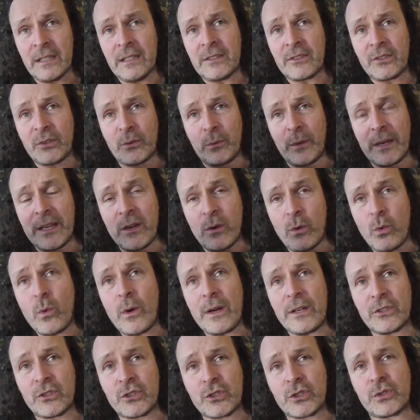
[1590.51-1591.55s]
So we
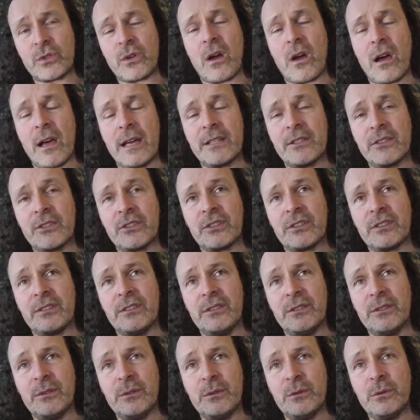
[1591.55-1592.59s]
always try
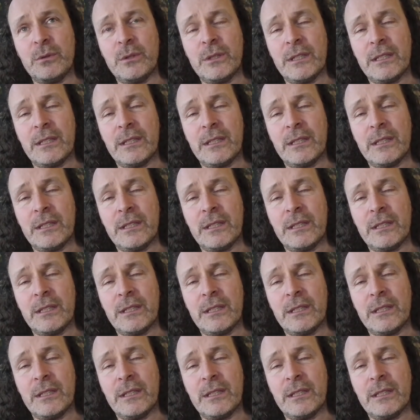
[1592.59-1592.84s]
to